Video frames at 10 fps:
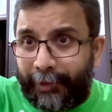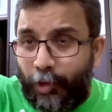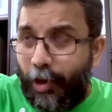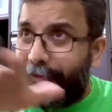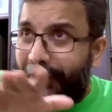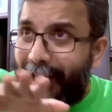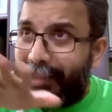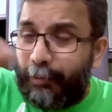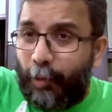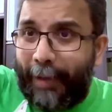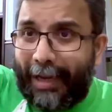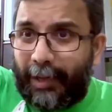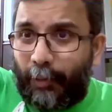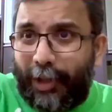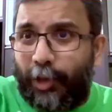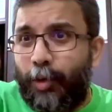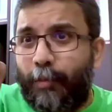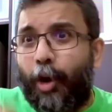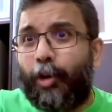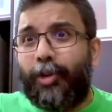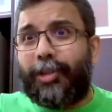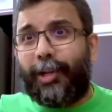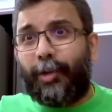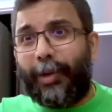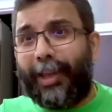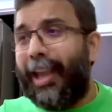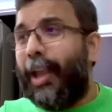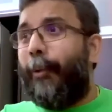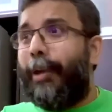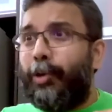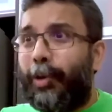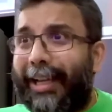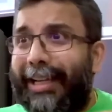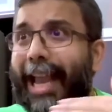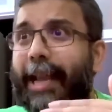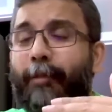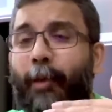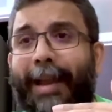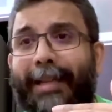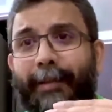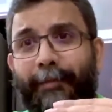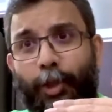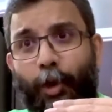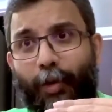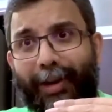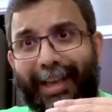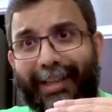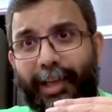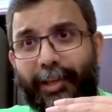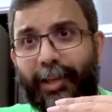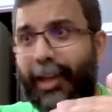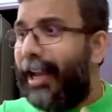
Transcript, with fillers: You have created momentum. What you morons are doing, when you create momentum in your organization,